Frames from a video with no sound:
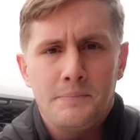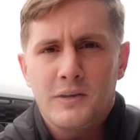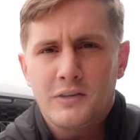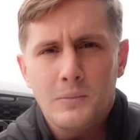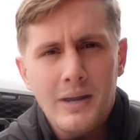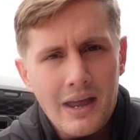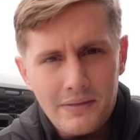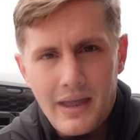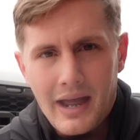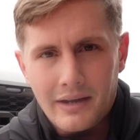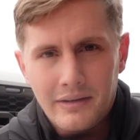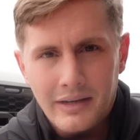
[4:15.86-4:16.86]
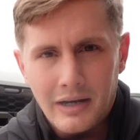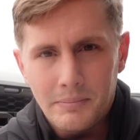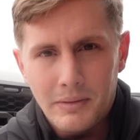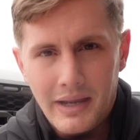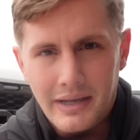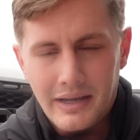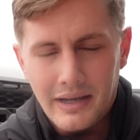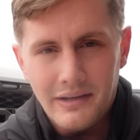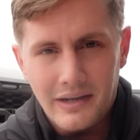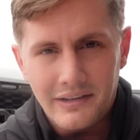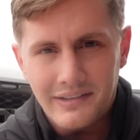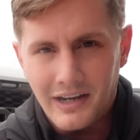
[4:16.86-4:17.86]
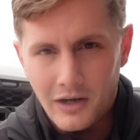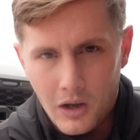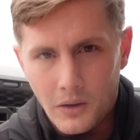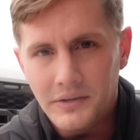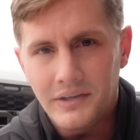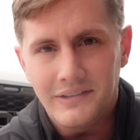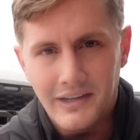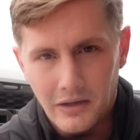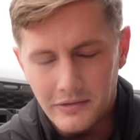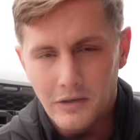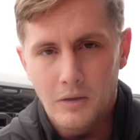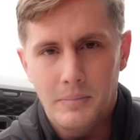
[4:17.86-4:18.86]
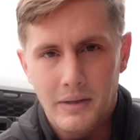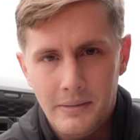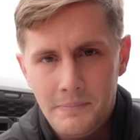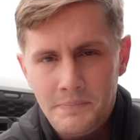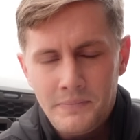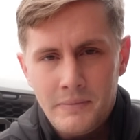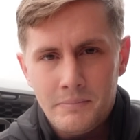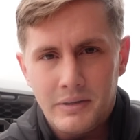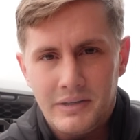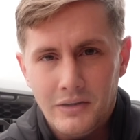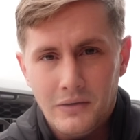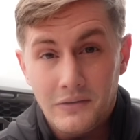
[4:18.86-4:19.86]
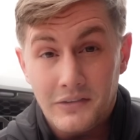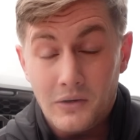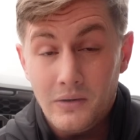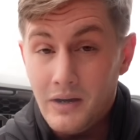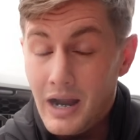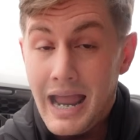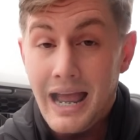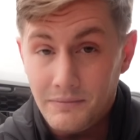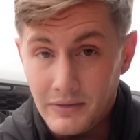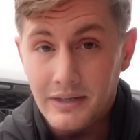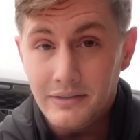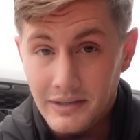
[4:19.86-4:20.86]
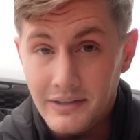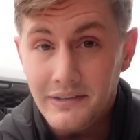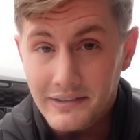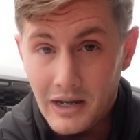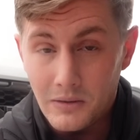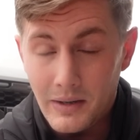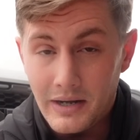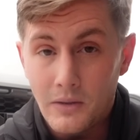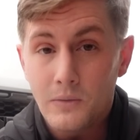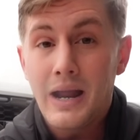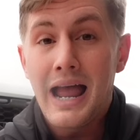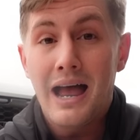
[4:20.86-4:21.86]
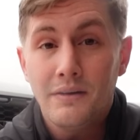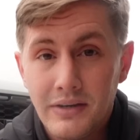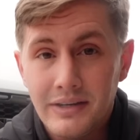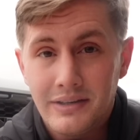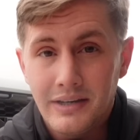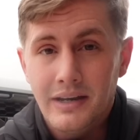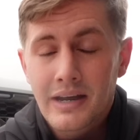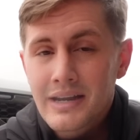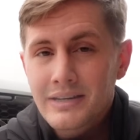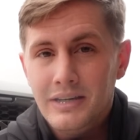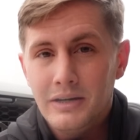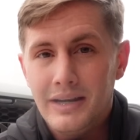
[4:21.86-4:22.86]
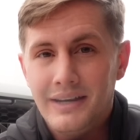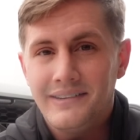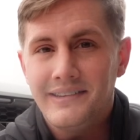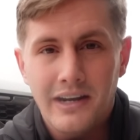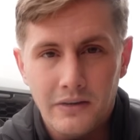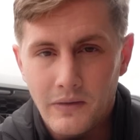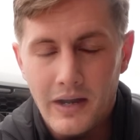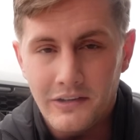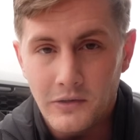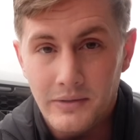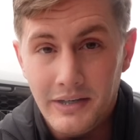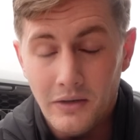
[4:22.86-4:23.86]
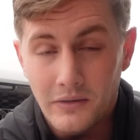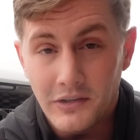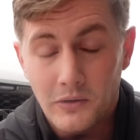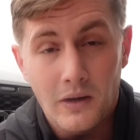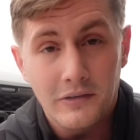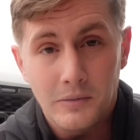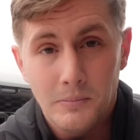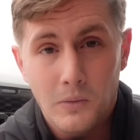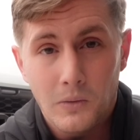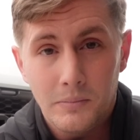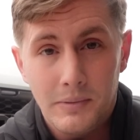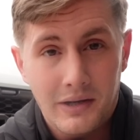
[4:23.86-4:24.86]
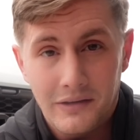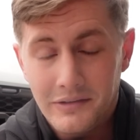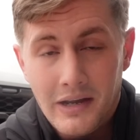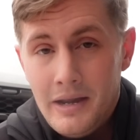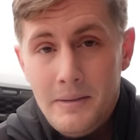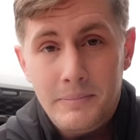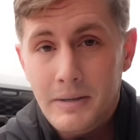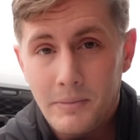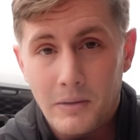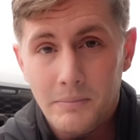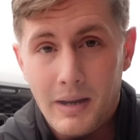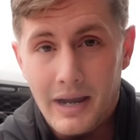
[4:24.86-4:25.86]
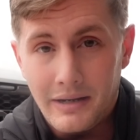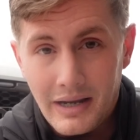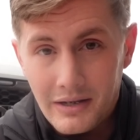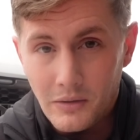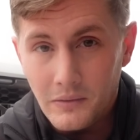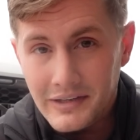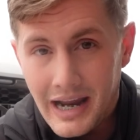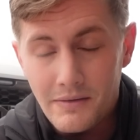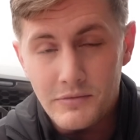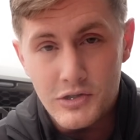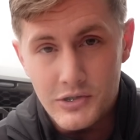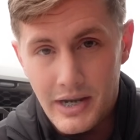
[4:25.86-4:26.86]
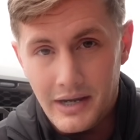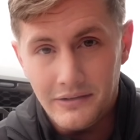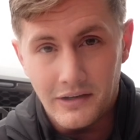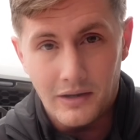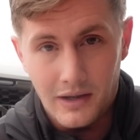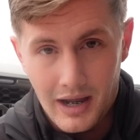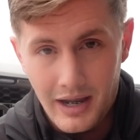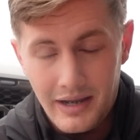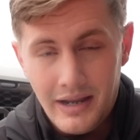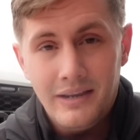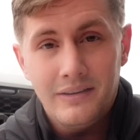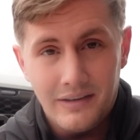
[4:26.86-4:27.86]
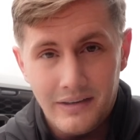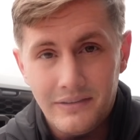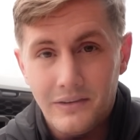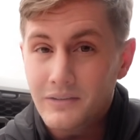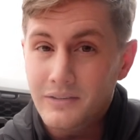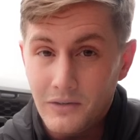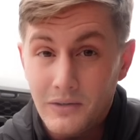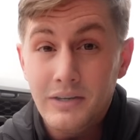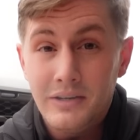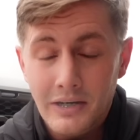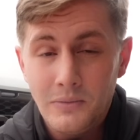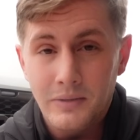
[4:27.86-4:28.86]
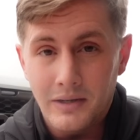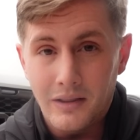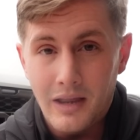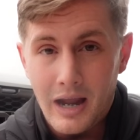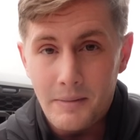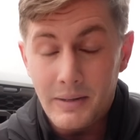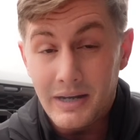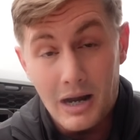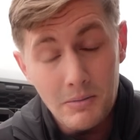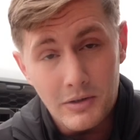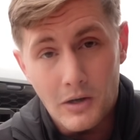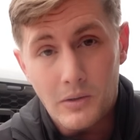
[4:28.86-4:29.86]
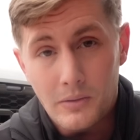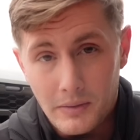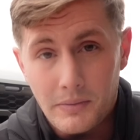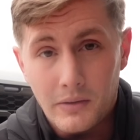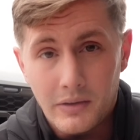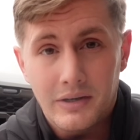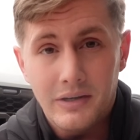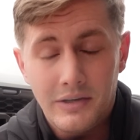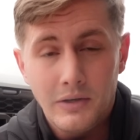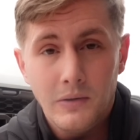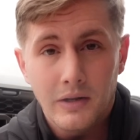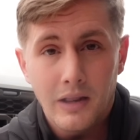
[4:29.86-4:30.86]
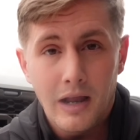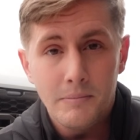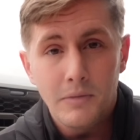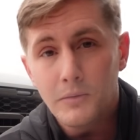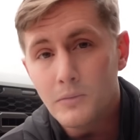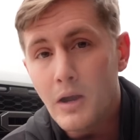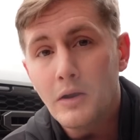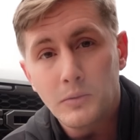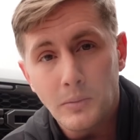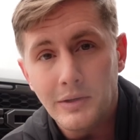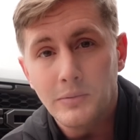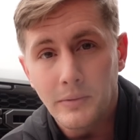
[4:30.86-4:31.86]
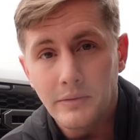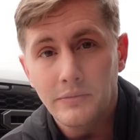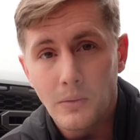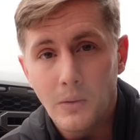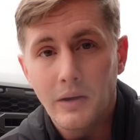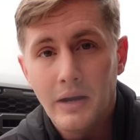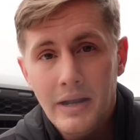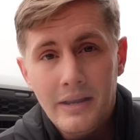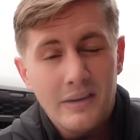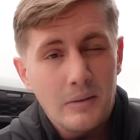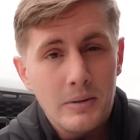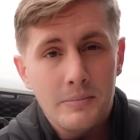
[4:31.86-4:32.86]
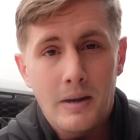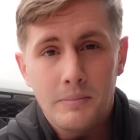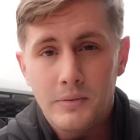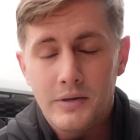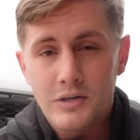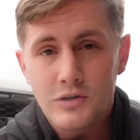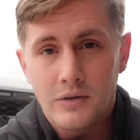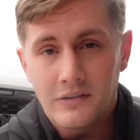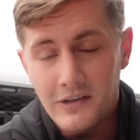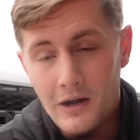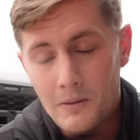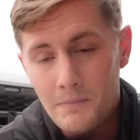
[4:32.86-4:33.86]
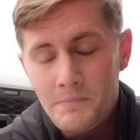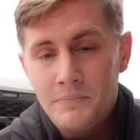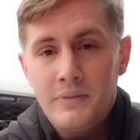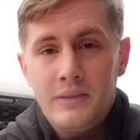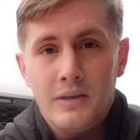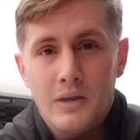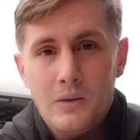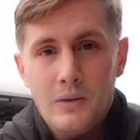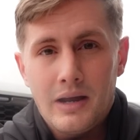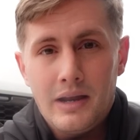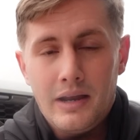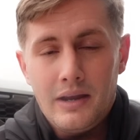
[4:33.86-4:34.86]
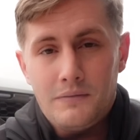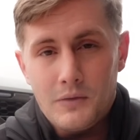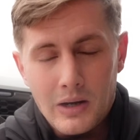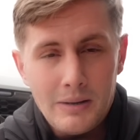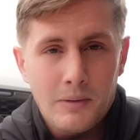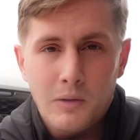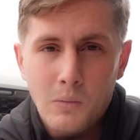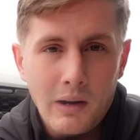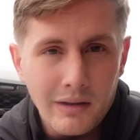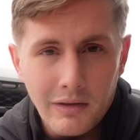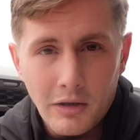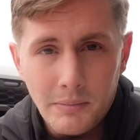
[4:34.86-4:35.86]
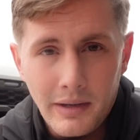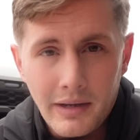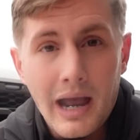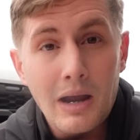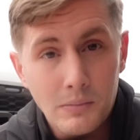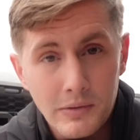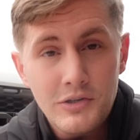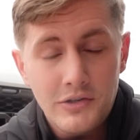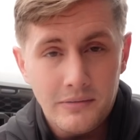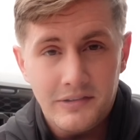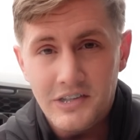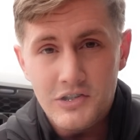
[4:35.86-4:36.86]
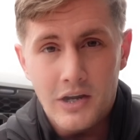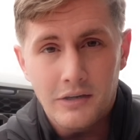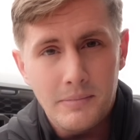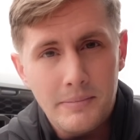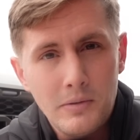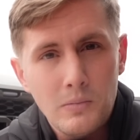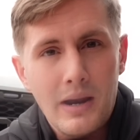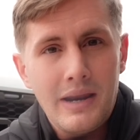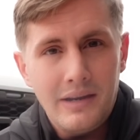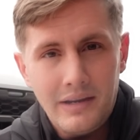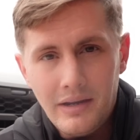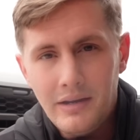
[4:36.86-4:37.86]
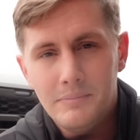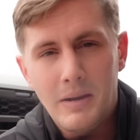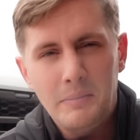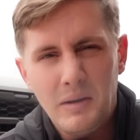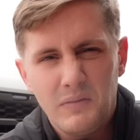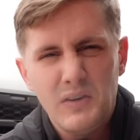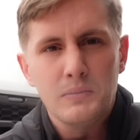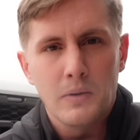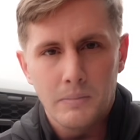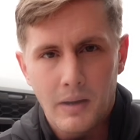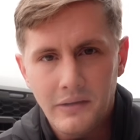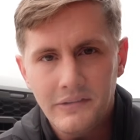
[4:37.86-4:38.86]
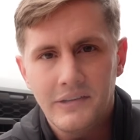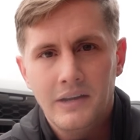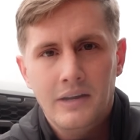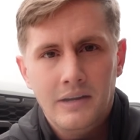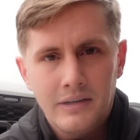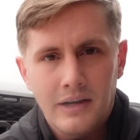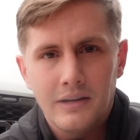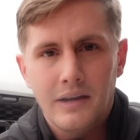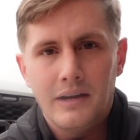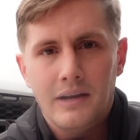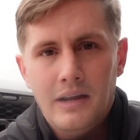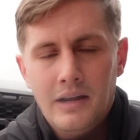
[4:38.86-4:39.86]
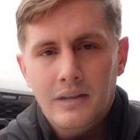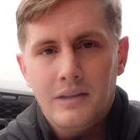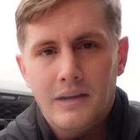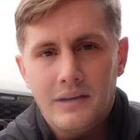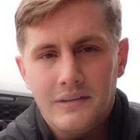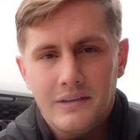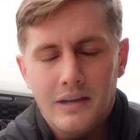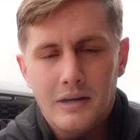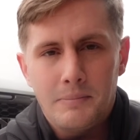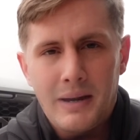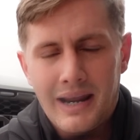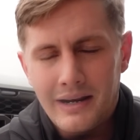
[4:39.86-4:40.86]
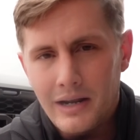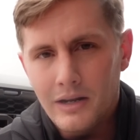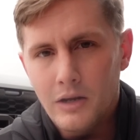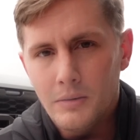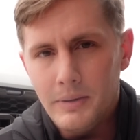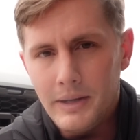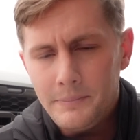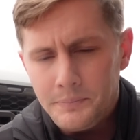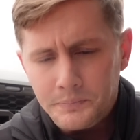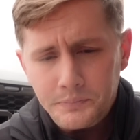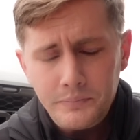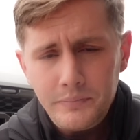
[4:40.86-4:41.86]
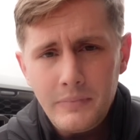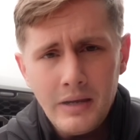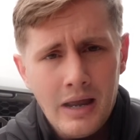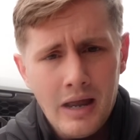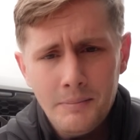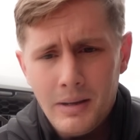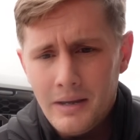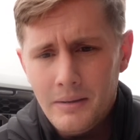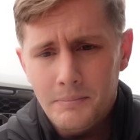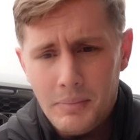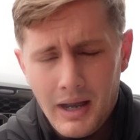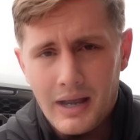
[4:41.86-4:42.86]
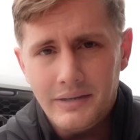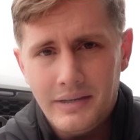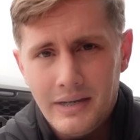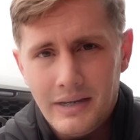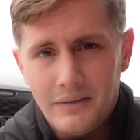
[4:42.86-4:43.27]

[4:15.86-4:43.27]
So we had that kind of plaguing it, and that's kind of halting sales a little bit. But dealers are having to discount right now. They're having to incentivize their deals across the board because people aren't buying. And those average days on lot, they're continuing to climb. And I would argue that they're going to continue to climb throughout 2024. That'd be my prediction. So, you know, if you're able to wait a little bit, I would suggest maybe waiting maybe a few more months, kind of let it pan out a little bit. But